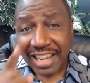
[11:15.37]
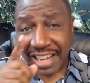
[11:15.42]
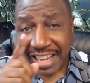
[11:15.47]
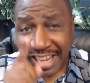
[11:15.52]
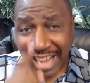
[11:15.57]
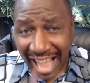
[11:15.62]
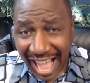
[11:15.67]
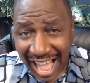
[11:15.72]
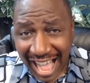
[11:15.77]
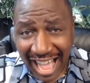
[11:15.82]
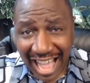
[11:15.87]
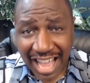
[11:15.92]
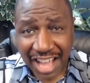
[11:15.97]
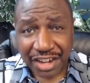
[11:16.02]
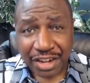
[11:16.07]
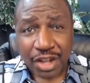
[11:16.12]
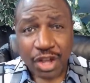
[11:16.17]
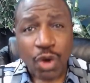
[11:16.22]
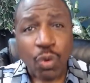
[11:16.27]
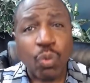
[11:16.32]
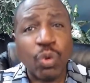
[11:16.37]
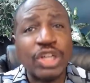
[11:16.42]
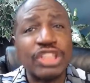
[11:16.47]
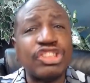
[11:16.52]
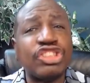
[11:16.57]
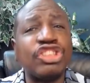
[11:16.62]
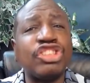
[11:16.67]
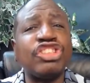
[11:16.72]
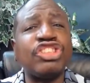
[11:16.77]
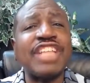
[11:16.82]
God was
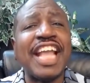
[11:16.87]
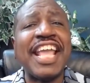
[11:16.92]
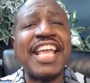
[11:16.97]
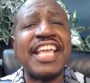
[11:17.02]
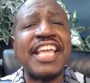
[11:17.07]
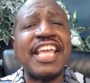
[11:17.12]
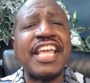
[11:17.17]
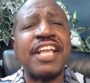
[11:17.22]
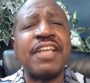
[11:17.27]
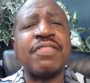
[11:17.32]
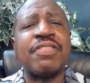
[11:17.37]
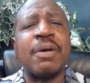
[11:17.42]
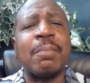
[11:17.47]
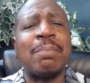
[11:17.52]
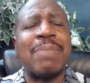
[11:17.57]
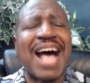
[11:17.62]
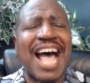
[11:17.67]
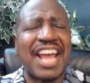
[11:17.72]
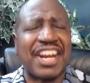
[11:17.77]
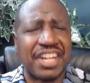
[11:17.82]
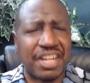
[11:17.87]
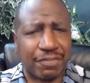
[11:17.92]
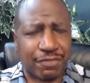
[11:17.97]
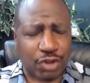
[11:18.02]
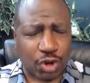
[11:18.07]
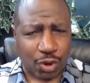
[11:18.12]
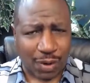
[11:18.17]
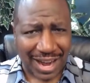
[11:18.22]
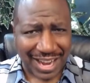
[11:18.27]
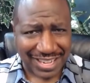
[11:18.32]
shaking the body of
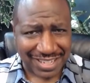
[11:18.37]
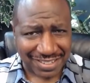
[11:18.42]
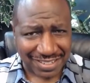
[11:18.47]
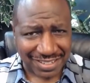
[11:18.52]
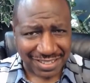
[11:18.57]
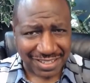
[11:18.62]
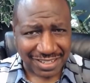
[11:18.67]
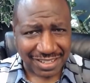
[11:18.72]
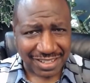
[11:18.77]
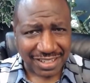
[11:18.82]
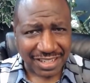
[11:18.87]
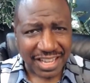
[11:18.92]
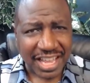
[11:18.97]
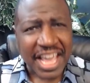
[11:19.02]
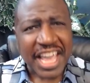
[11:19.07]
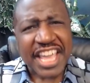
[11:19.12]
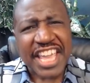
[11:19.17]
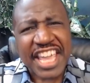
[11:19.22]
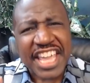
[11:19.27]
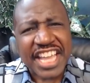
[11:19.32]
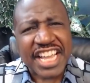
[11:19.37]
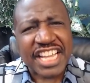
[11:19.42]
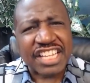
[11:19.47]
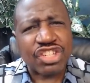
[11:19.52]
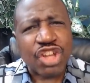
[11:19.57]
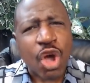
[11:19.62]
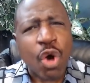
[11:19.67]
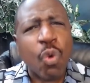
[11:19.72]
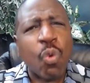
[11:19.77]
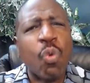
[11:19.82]
Christ. He is
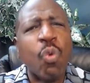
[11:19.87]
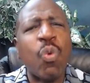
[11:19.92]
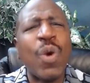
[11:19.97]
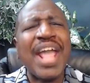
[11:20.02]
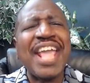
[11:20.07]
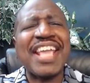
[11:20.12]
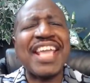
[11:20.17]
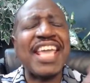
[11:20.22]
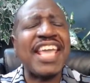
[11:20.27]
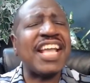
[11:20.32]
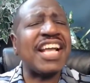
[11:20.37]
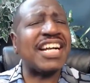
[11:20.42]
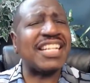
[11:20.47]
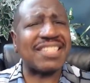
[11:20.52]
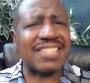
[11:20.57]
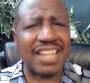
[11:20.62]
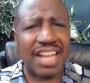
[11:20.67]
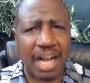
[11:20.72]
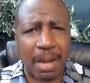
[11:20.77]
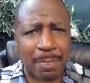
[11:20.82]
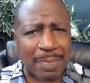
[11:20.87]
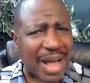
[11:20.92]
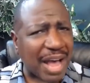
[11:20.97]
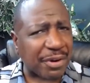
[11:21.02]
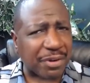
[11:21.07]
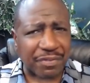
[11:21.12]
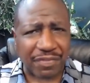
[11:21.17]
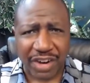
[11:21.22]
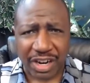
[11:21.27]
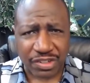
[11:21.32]
waking us up out
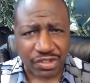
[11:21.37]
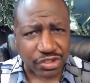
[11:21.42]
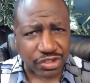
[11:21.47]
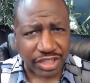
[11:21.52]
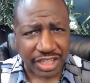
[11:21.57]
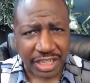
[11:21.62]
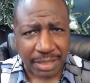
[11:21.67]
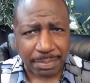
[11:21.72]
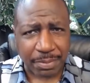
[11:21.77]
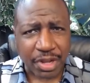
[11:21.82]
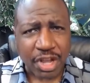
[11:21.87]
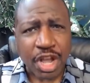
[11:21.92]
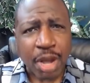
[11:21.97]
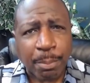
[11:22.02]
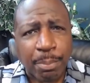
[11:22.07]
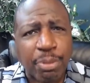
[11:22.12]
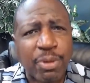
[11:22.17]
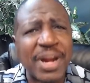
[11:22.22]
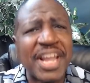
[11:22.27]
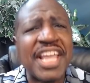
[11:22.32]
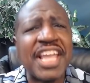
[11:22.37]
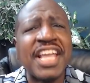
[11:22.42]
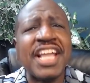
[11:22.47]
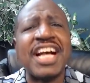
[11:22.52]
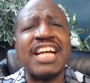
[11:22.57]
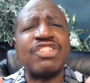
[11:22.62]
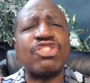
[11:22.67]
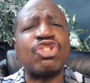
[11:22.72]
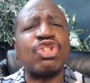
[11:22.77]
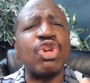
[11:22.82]
of our sleep, bringing
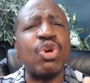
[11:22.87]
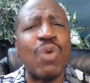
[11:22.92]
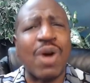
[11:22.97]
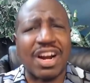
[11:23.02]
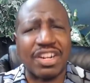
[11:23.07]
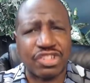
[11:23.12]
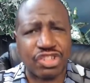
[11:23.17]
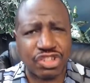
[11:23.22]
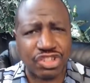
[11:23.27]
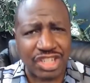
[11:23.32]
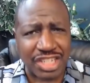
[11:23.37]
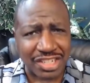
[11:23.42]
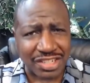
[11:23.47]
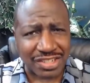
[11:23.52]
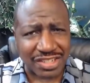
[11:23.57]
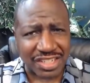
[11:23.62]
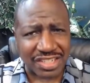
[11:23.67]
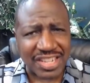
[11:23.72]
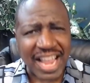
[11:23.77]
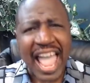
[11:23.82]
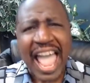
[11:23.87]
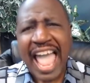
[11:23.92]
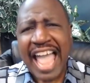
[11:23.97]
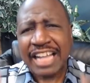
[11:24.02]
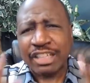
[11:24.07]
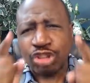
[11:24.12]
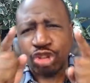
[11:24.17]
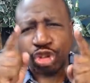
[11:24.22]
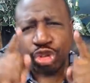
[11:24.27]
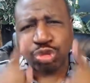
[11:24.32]
us to our senses,
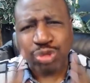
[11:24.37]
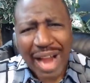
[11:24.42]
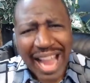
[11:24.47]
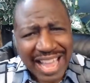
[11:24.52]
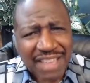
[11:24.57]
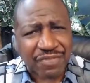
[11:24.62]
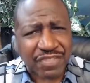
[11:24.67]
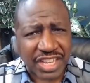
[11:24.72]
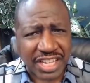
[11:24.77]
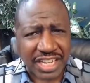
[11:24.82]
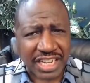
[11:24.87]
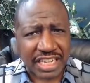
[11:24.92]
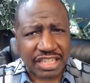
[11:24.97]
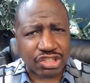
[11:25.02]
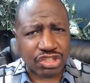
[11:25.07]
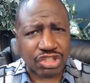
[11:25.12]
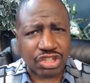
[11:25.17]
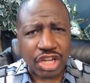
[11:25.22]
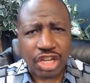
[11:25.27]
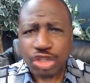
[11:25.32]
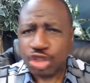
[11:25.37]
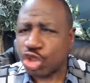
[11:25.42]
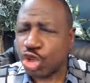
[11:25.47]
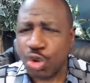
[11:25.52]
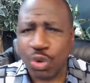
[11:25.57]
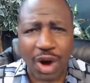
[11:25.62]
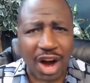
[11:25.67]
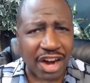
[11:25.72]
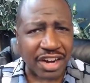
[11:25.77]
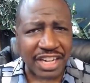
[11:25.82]
and driving us
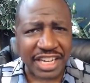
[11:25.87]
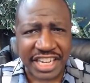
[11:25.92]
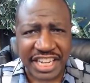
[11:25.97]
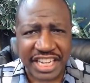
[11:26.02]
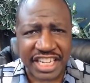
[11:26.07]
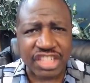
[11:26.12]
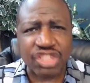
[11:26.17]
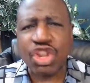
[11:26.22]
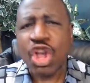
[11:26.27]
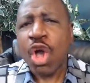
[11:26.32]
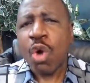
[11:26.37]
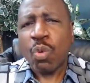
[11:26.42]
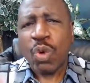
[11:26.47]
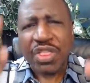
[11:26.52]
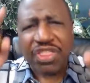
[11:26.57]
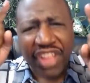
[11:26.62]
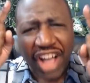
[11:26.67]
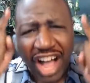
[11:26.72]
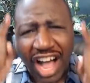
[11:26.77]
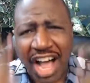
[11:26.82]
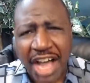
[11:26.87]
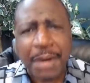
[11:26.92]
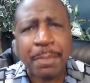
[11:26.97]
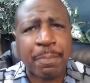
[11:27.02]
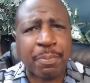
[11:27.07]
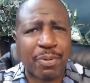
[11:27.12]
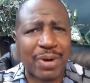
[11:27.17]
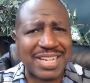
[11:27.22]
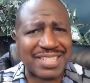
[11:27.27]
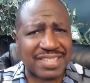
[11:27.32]
to our knees with
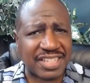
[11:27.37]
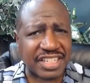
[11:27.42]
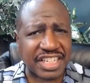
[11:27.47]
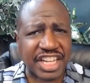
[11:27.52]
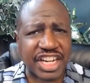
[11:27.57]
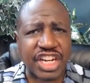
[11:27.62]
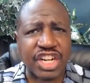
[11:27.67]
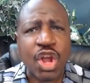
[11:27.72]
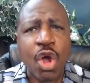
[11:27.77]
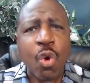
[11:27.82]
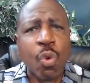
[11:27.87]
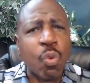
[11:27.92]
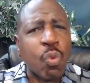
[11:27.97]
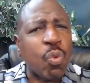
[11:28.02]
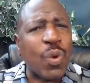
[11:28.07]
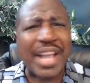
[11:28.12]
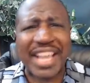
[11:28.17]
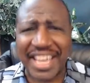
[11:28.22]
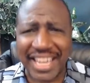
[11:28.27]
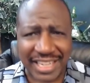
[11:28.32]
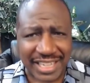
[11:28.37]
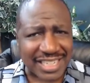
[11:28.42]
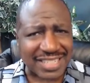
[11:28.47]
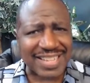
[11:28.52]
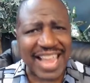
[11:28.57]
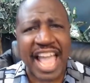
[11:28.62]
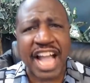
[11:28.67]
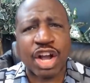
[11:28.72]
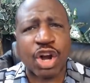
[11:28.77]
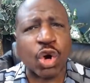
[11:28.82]
unprecedented wickedness
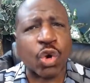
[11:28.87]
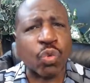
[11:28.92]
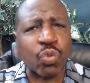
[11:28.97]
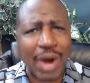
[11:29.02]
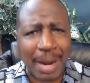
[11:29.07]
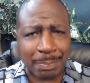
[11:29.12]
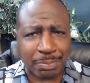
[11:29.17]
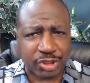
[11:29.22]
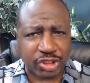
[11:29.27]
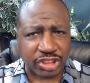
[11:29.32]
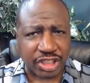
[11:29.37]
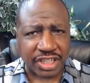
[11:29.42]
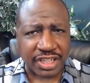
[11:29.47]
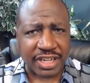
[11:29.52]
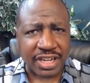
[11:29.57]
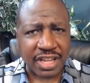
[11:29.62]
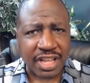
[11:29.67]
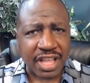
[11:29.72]
and corruption